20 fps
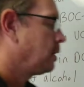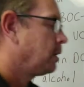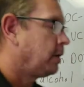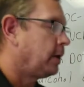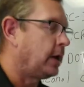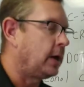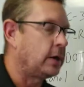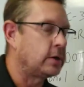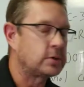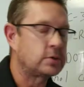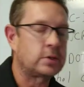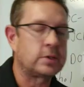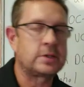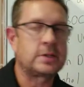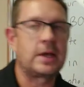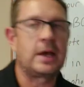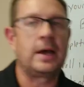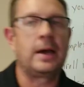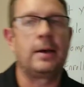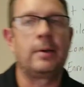now's the
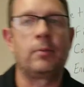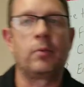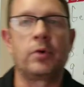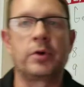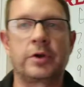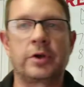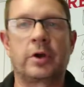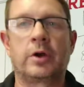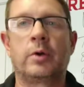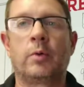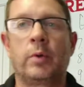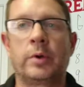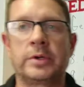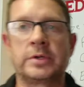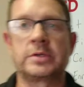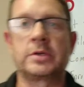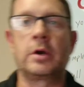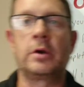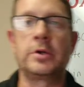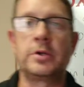time where you're going to want
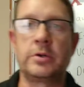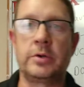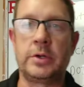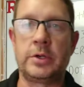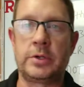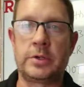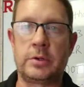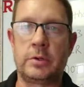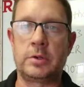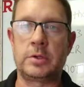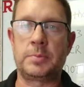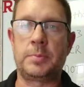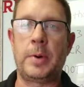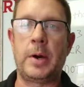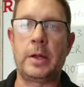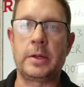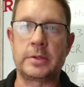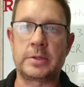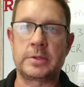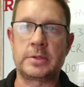to start your insurance
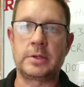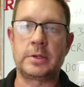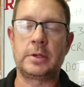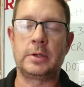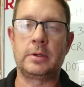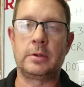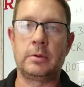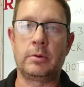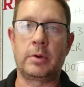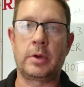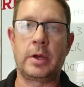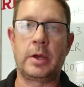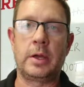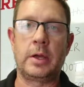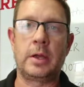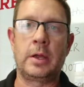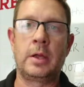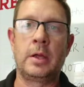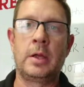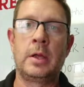policy,
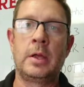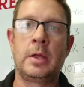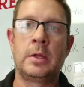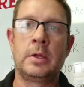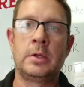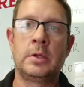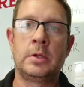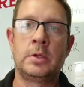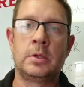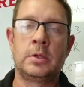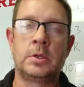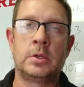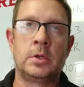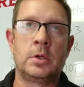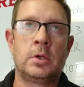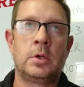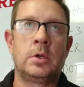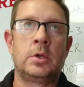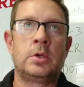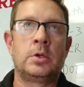okay?
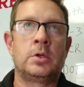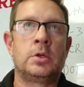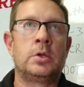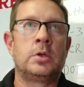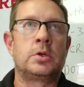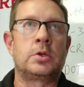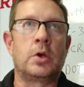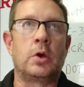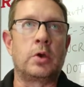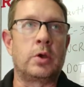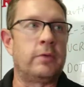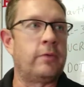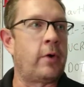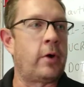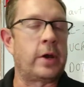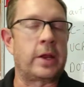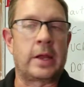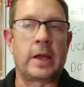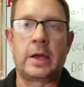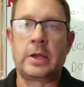So you
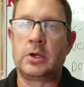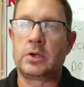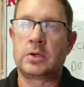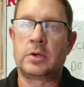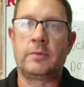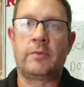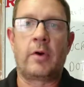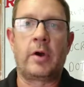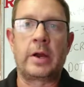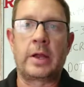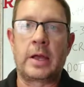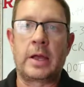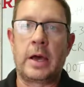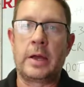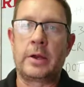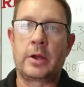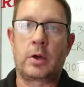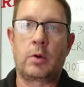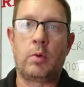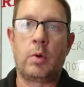should have already
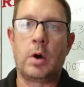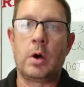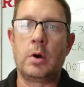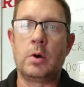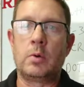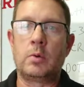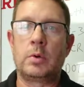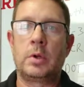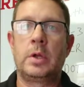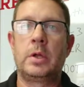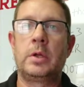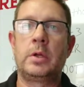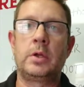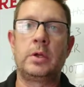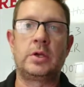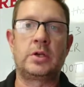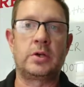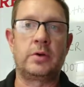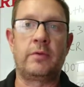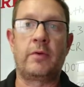gotten a quote. You
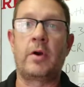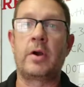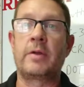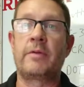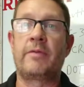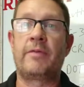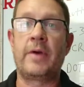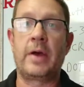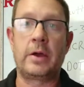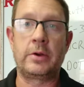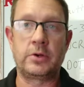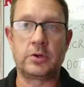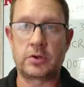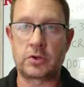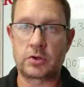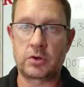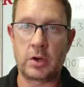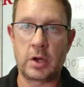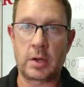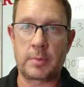should have already found your
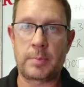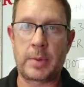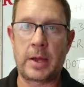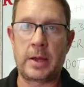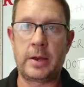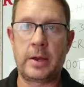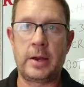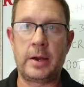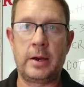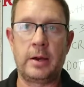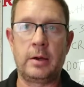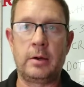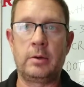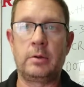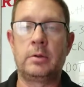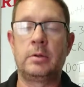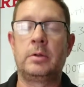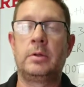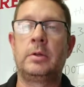truck by now.